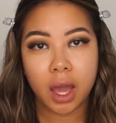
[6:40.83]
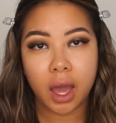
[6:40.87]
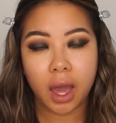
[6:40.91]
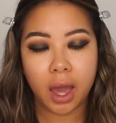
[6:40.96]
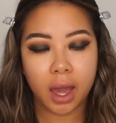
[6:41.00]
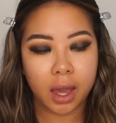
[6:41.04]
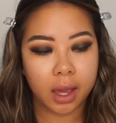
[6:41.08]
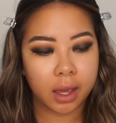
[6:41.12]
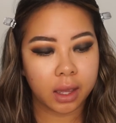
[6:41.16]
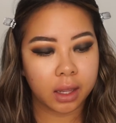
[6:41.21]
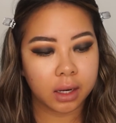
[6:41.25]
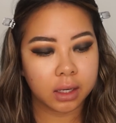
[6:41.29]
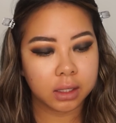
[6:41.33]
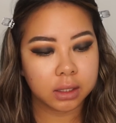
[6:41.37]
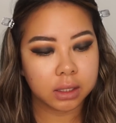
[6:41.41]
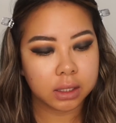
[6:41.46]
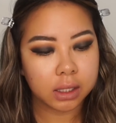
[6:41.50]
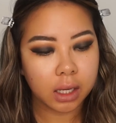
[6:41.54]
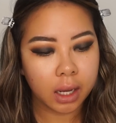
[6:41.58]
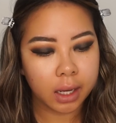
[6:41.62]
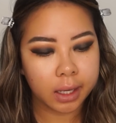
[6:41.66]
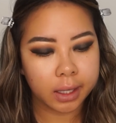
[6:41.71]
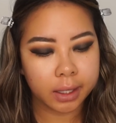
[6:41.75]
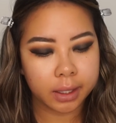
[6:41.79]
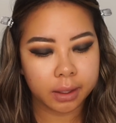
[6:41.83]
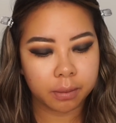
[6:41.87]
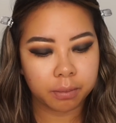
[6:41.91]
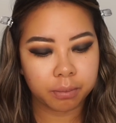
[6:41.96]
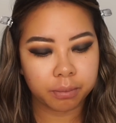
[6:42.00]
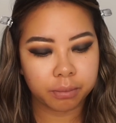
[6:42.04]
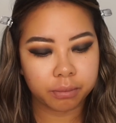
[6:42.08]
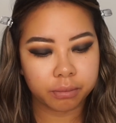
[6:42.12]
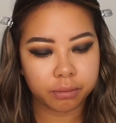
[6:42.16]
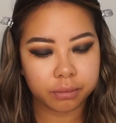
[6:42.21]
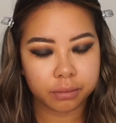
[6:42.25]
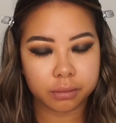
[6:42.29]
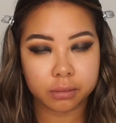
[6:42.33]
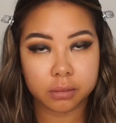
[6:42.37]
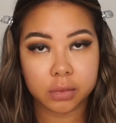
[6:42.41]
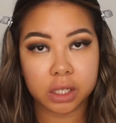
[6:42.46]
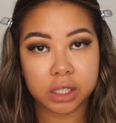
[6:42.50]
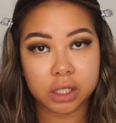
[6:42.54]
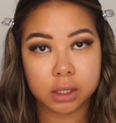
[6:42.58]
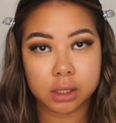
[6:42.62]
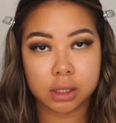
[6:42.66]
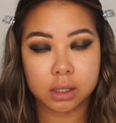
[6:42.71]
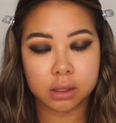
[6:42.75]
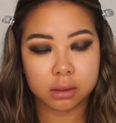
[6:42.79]
and I
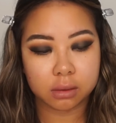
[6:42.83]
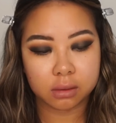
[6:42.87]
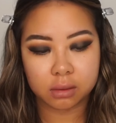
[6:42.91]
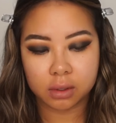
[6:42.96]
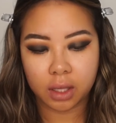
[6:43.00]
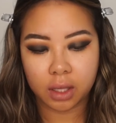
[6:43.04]
just